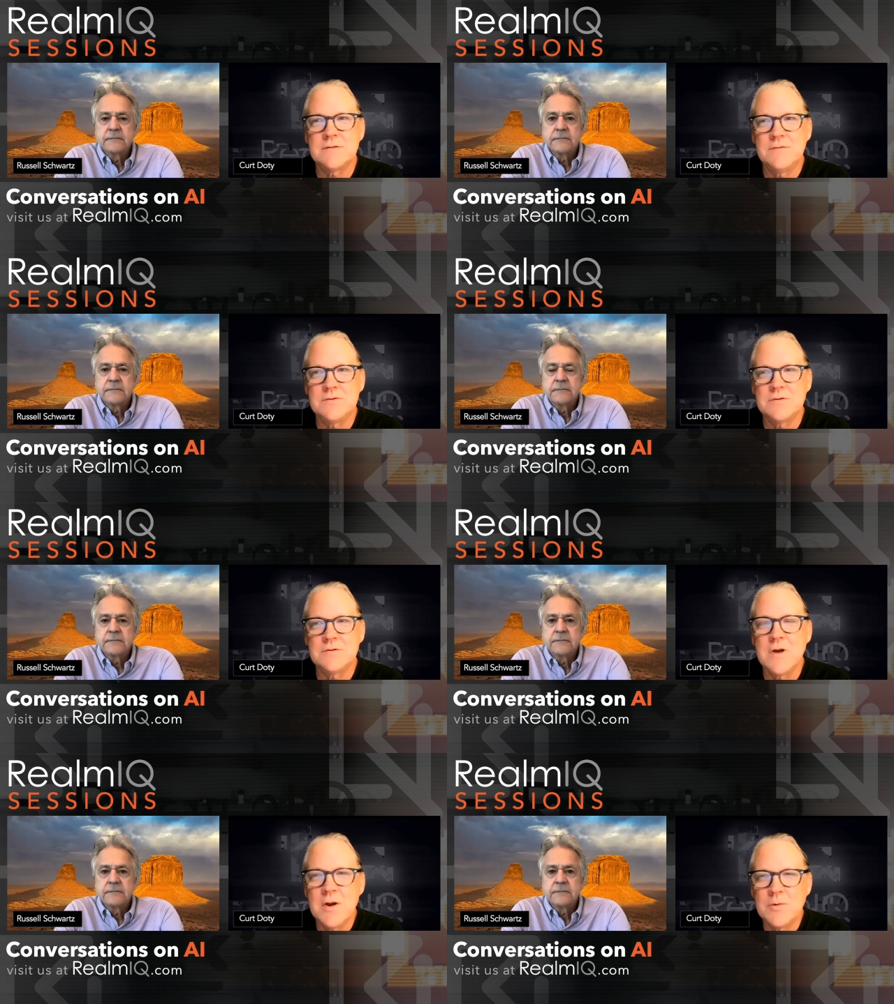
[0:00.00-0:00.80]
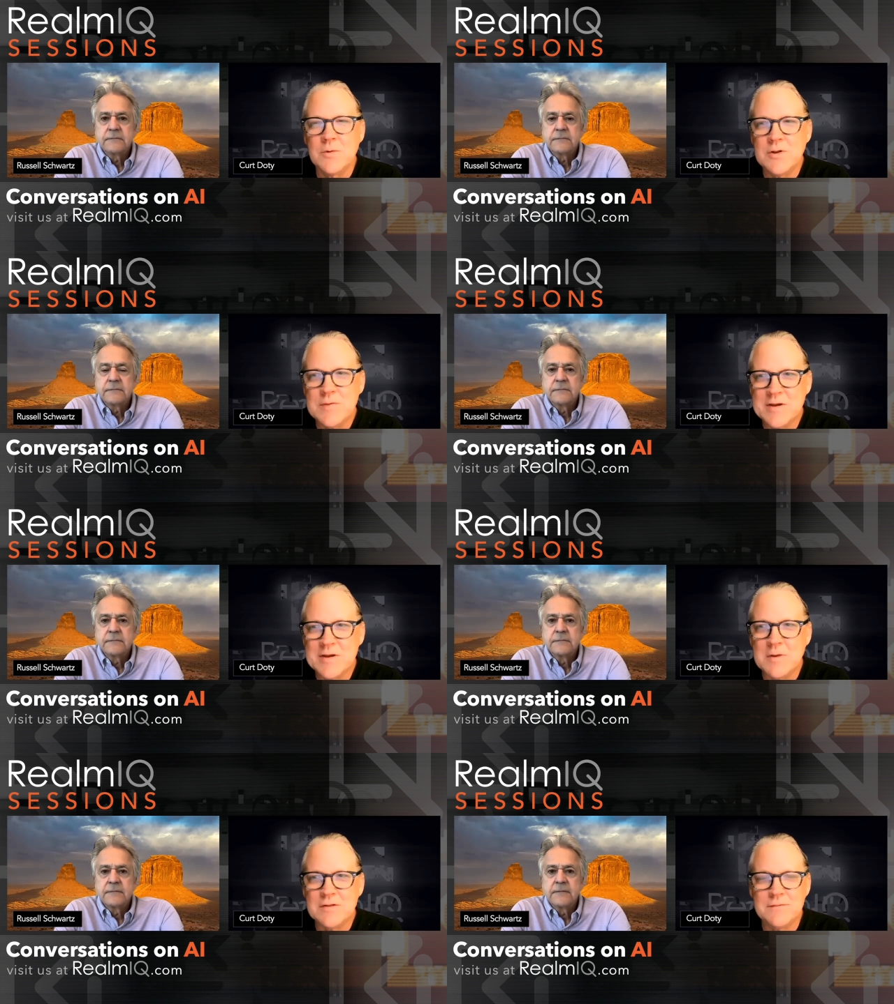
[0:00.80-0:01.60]
Speaker 1: future. What do you think
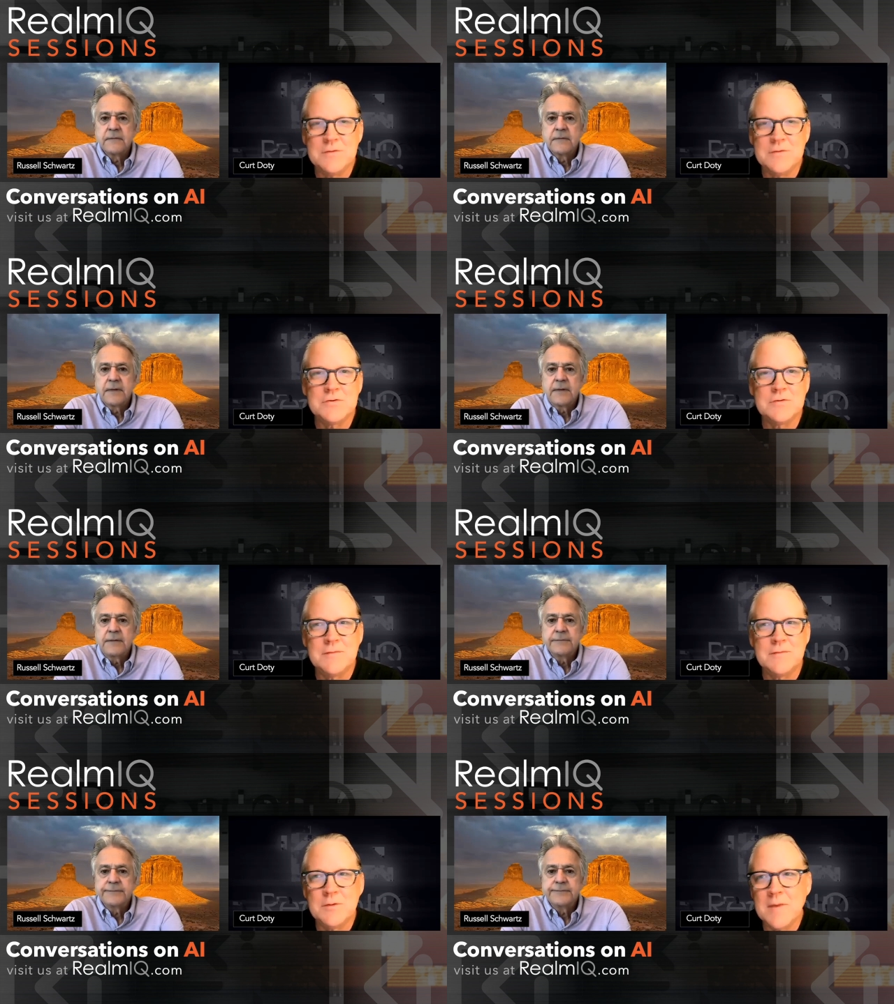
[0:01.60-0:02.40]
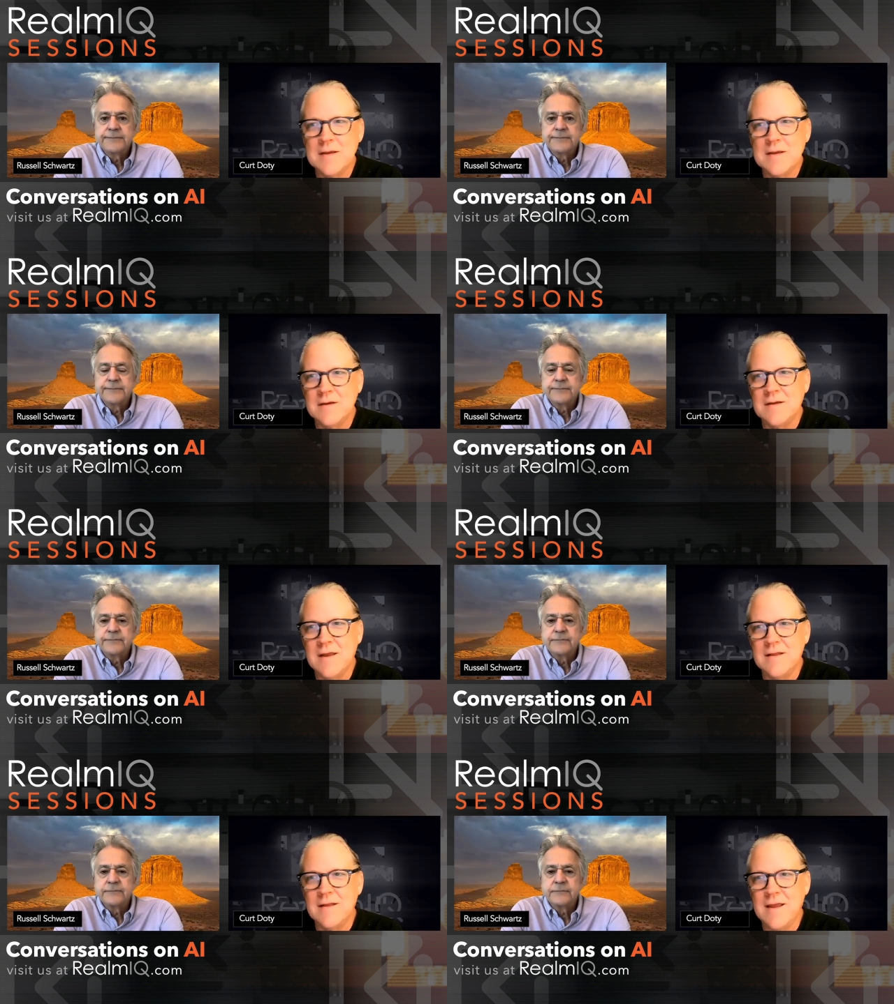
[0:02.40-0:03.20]
about the future of filmmaking
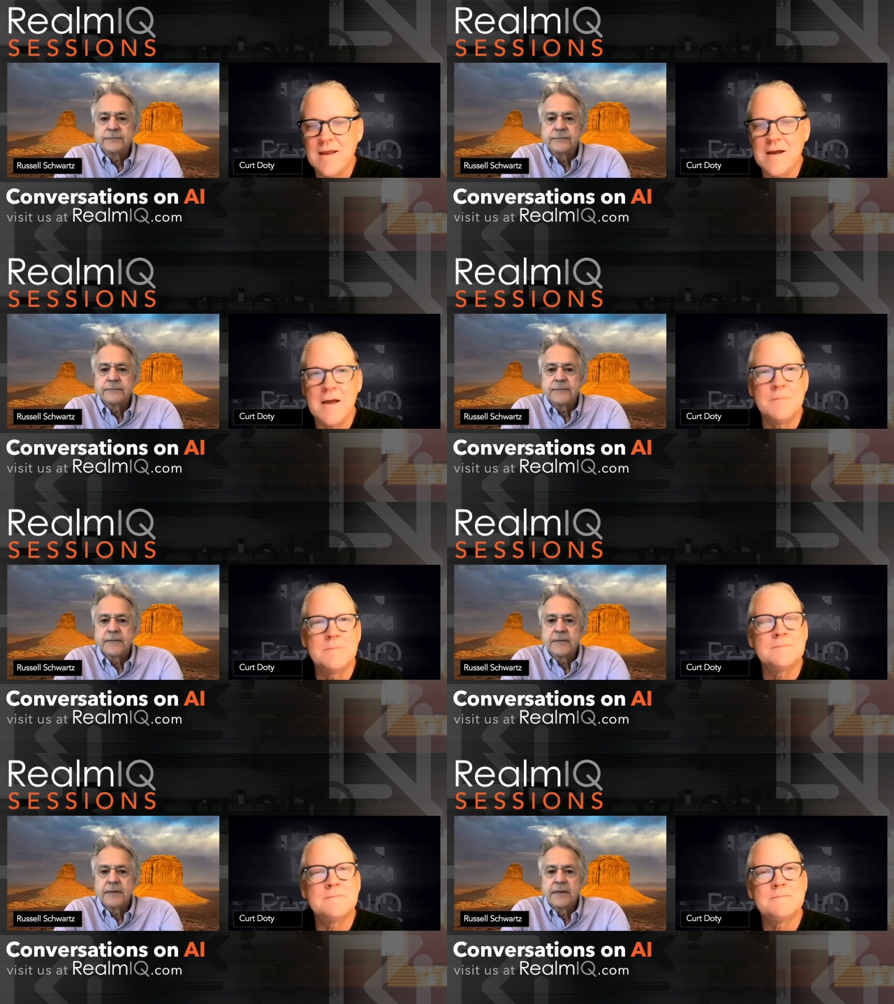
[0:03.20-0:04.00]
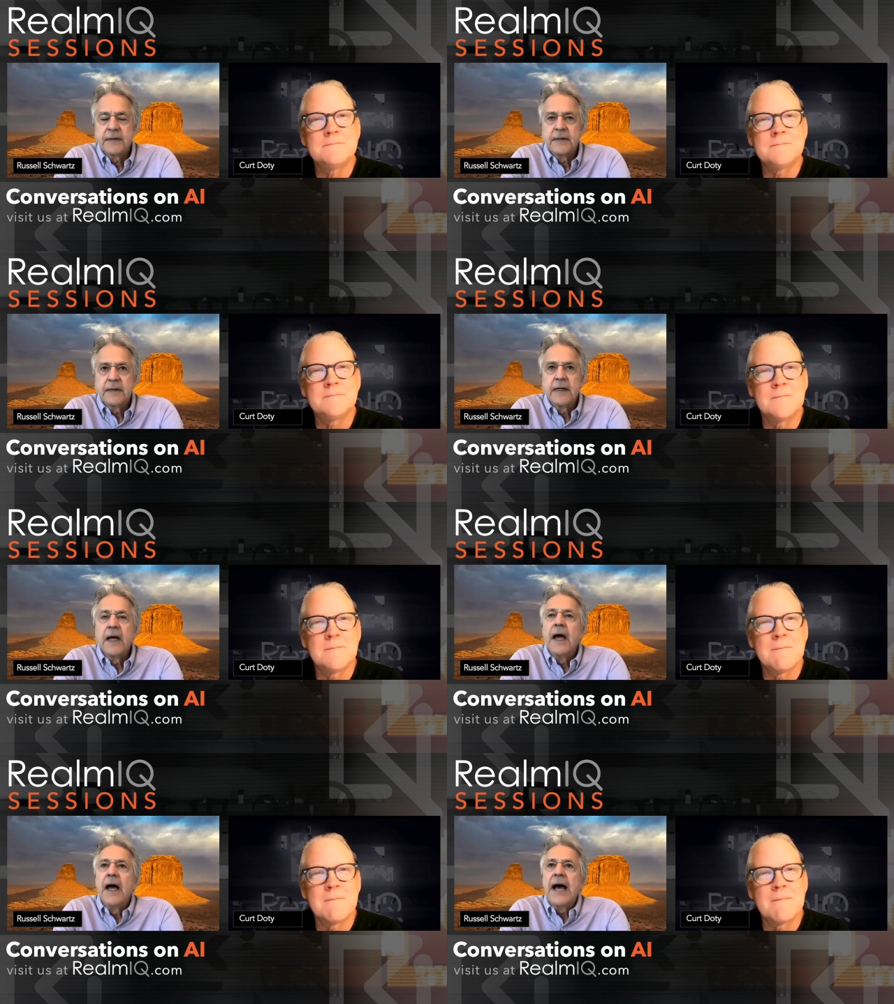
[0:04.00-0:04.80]
Speaker 2: and AI?
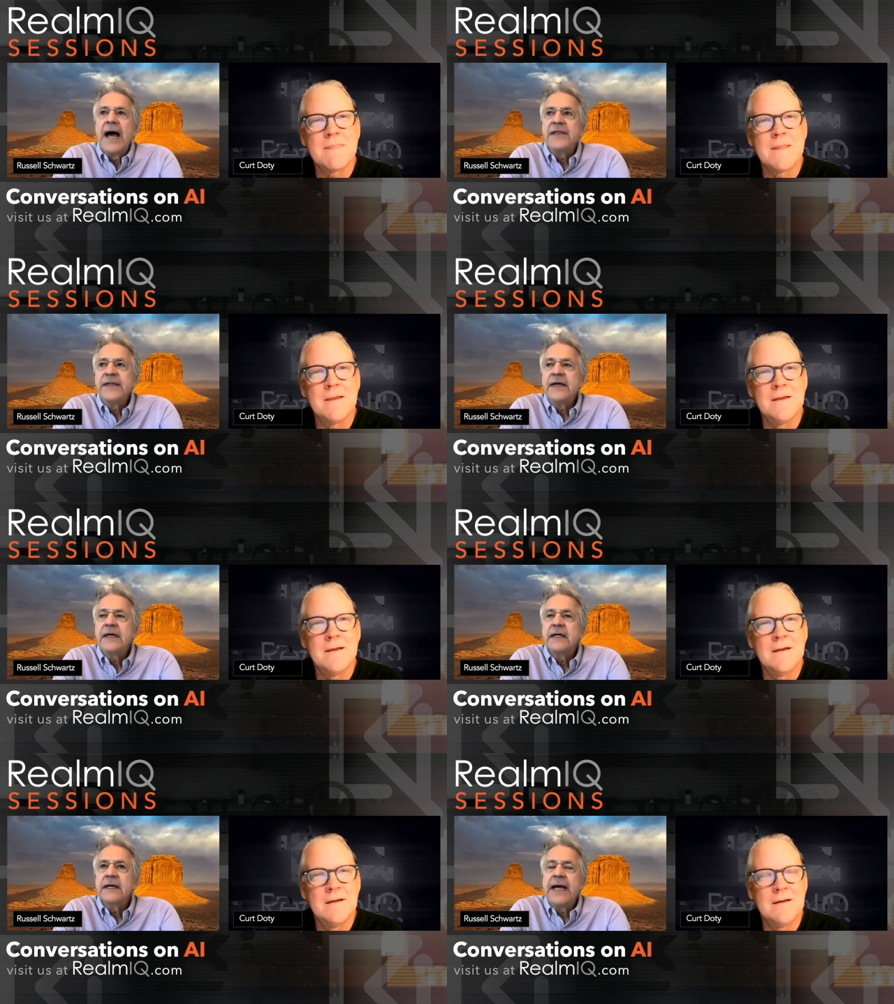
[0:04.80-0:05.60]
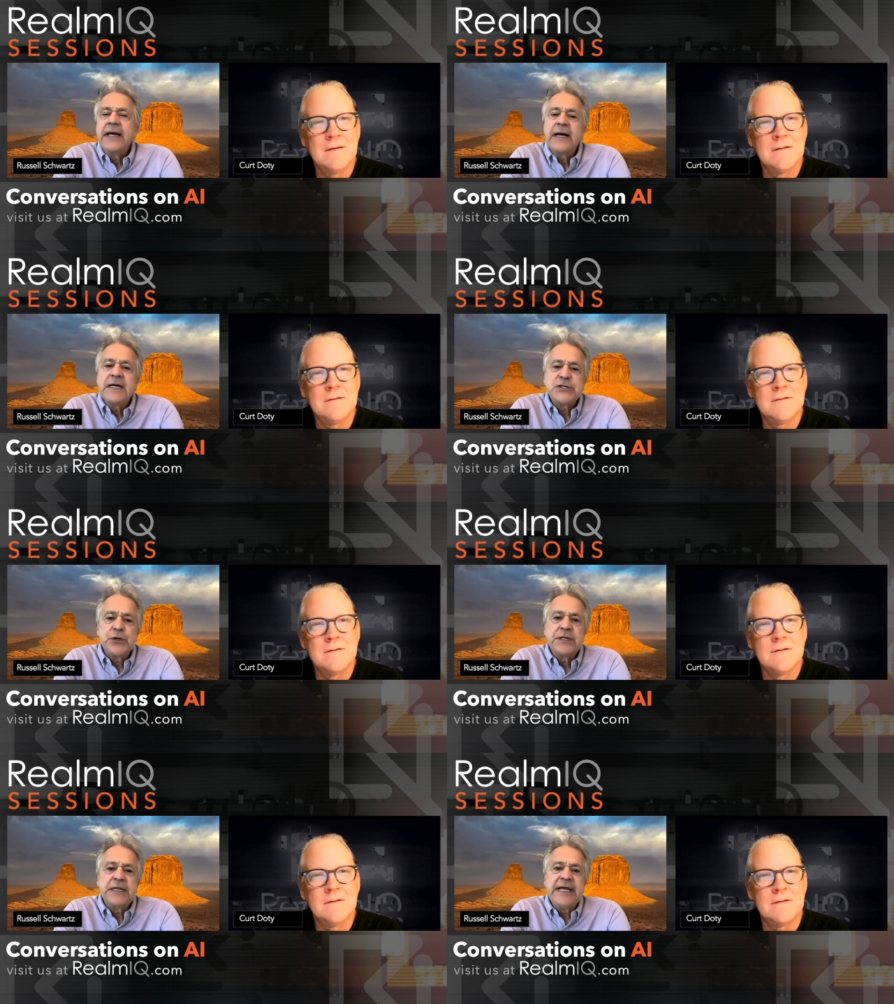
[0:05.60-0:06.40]
I think AI has certainly
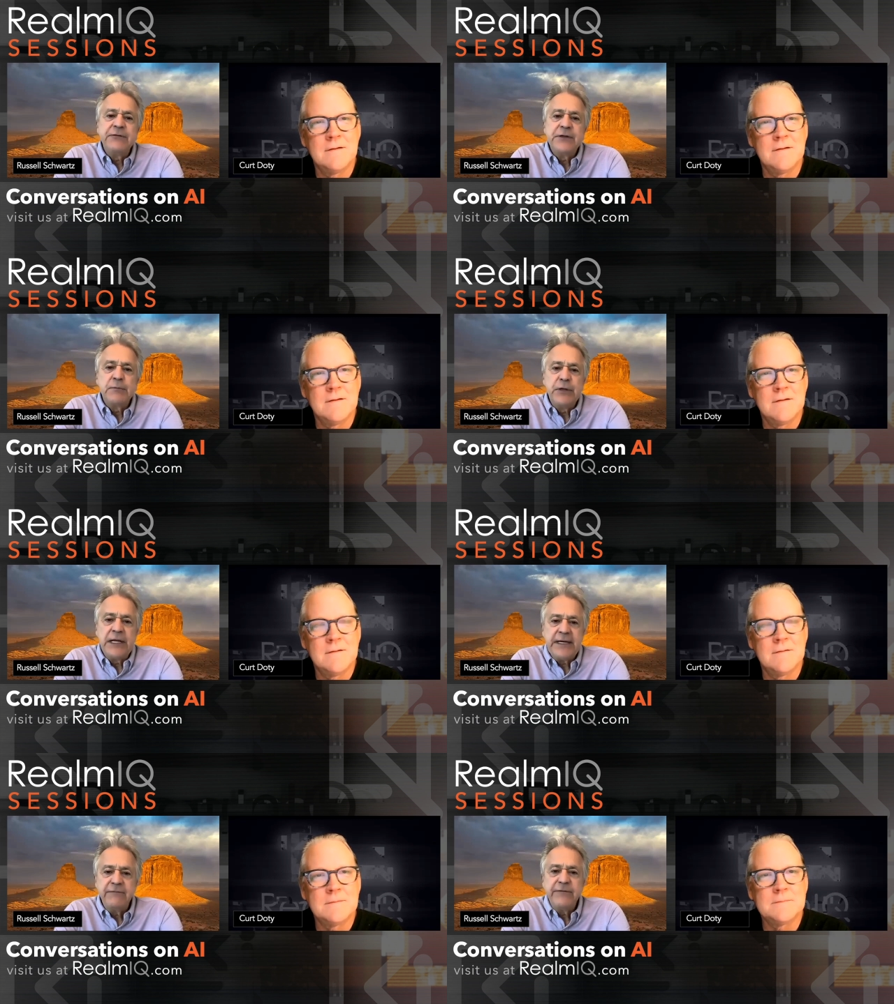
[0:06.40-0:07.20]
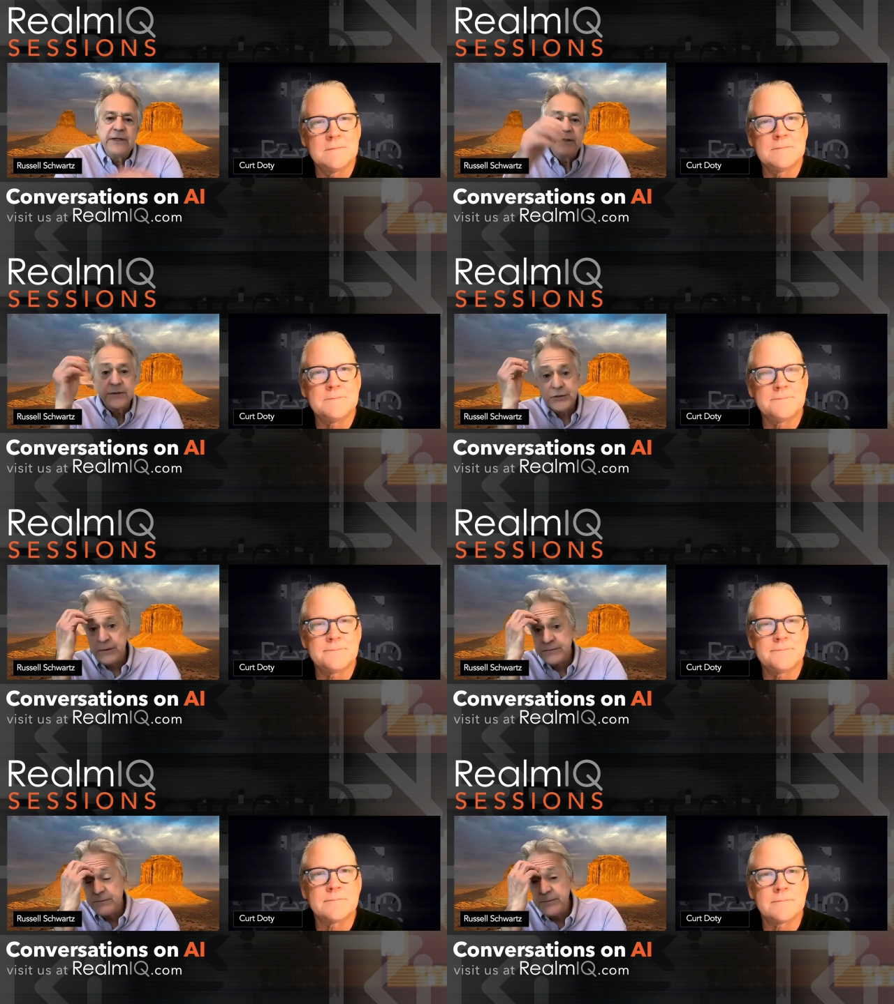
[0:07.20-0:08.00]
leveled the playing field in
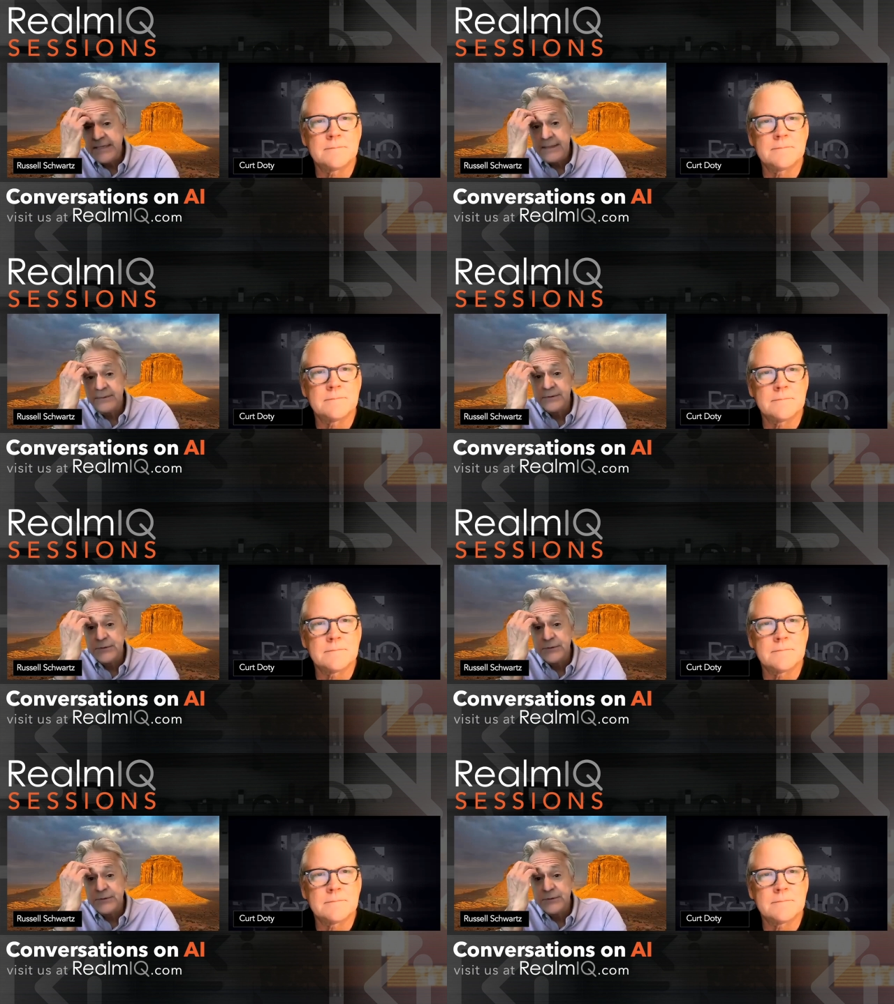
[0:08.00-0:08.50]
terms of being able